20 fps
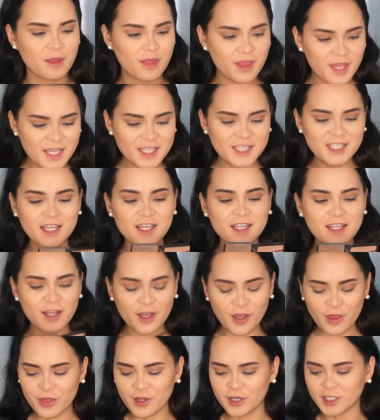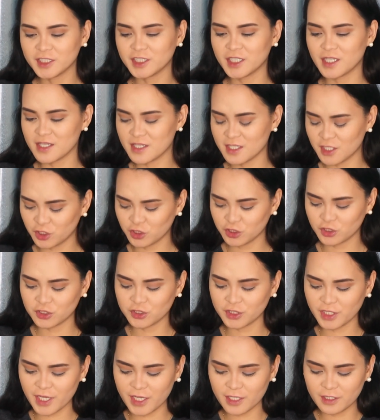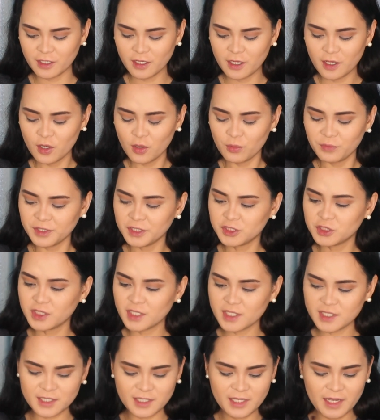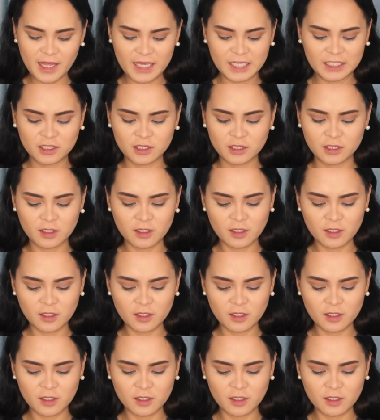This another transition shade, which is light